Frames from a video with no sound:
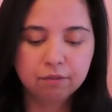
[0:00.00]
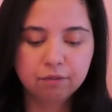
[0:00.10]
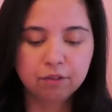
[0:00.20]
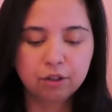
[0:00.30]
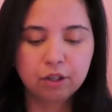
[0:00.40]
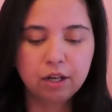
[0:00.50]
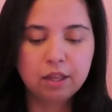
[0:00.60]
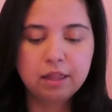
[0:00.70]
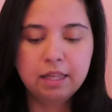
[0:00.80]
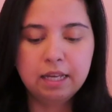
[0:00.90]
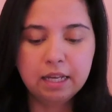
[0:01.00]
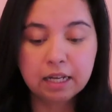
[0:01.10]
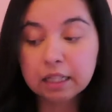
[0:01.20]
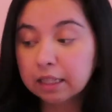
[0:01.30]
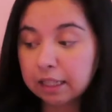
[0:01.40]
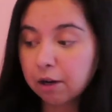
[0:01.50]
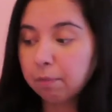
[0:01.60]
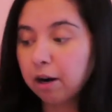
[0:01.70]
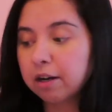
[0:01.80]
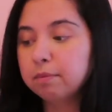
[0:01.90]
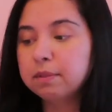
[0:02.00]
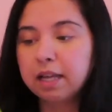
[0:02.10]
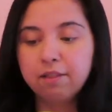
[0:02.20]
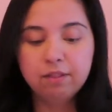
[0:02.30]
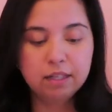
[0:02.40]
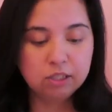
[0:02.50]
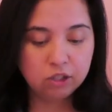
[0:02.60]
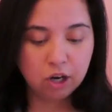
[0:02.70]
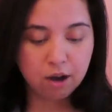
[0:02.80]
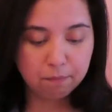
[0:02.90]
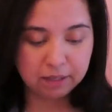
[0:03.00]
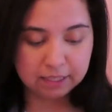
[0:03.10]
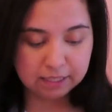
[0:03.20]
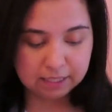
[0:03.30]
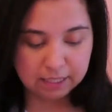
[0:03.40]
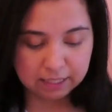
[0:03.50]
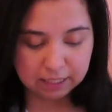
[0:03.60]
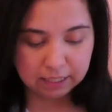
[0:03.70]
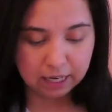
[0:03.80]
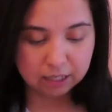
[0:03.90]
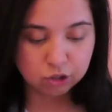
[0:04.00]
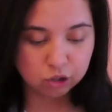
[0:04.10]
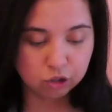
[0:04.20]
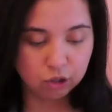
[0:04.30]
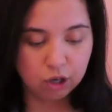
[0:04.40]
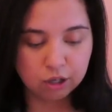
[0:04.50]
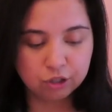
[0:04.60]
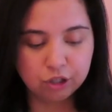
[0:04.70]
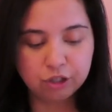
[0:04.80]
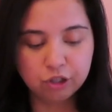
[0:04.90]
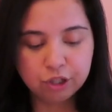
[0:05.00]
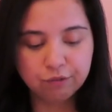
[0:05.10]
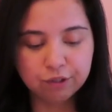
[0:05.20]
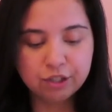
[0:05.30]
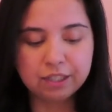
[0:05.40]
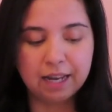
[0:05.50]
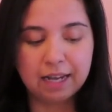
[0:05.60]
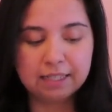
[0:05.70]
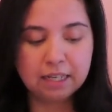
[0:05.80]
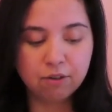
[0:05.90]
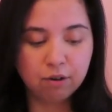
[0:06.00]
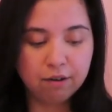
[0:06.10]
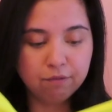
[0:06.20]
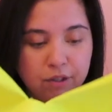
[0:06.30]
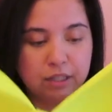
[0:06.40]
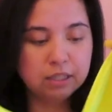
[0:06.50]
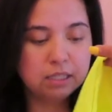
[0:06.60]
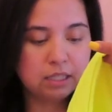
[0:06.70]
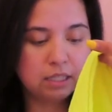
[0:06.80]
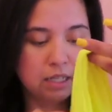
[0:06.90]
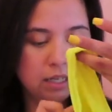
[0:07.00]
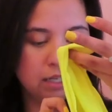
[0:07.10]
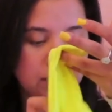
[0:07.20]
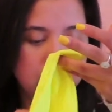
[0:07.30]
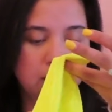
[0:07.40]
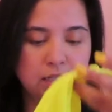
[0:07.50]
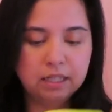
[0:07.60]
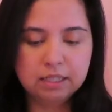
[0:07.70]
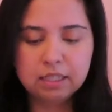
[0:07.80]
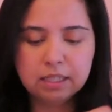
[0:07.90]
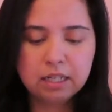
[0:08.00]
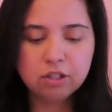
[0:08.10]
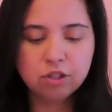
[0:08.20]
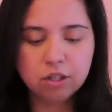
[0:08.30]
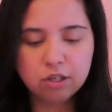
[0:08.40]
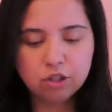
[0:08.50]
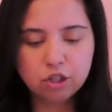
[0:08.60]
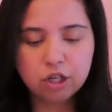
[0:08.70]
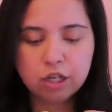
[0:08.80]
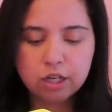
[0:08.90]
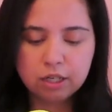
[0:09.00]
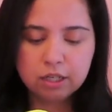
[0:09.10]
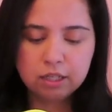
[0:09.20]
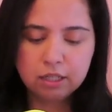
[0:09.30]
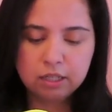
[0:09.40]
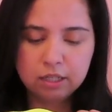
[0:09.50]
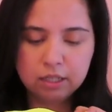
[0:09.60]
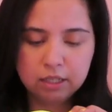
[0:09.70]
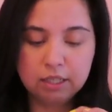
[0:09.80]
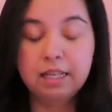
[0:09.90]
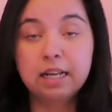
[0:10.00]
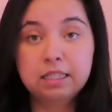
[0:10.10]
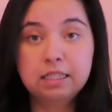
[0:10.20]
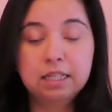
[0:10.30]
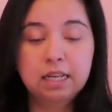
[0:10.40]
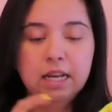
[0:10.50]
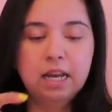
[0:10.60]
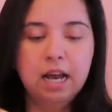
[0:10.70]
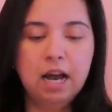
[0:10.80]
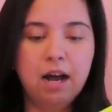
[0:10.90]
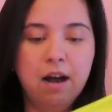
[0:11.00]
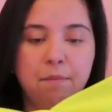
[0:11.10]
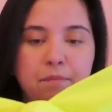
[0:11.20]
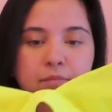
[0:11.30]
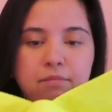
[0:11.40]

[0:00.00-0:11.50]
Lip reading: for the Cleo bottoms, and this top is in an extra large. And just for sizing reference, is this an extra large? Yes. My